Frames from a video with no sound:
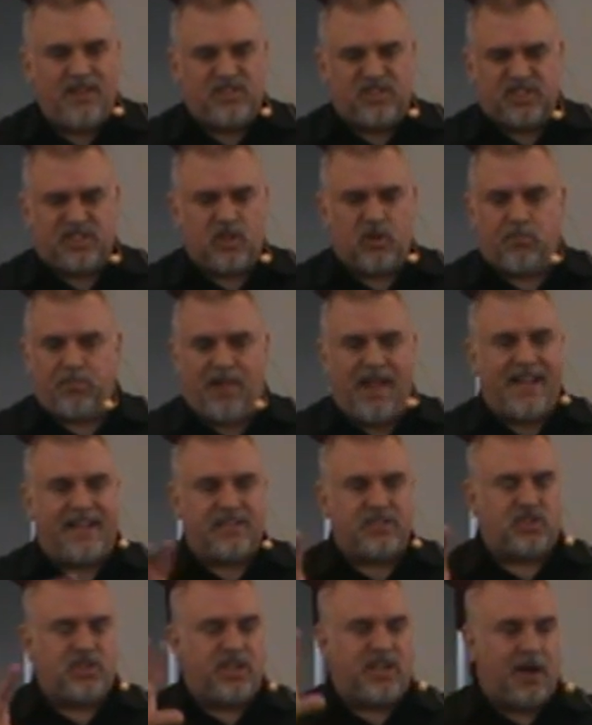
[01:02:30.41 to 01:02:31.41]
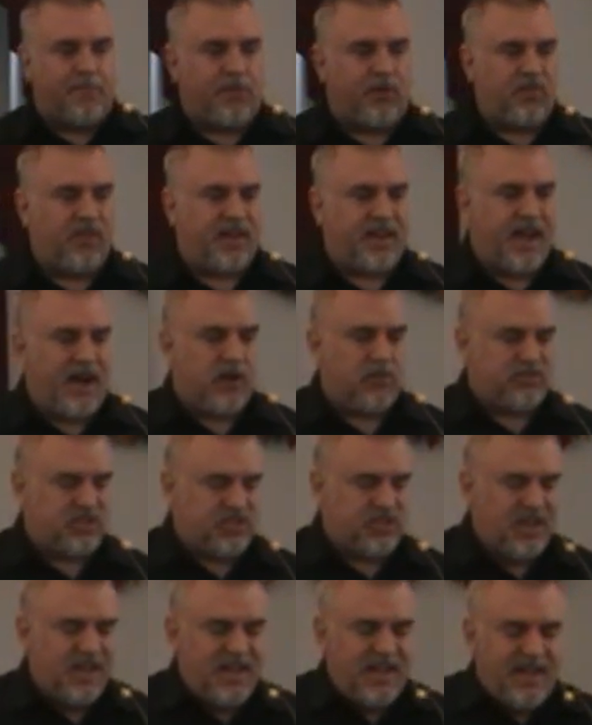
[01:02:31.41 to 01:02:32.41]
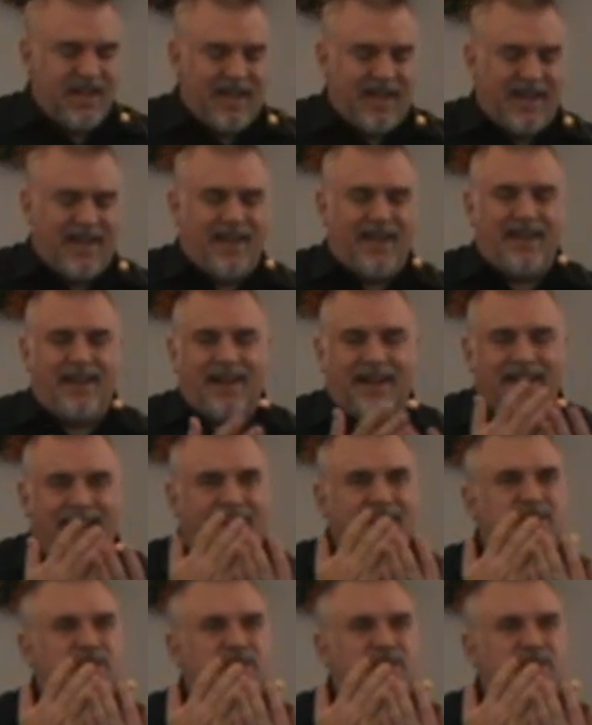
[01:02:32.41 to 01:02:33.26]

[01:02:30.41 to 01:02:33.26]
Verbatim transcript: just little blanket she kept on the couch, and, and, and I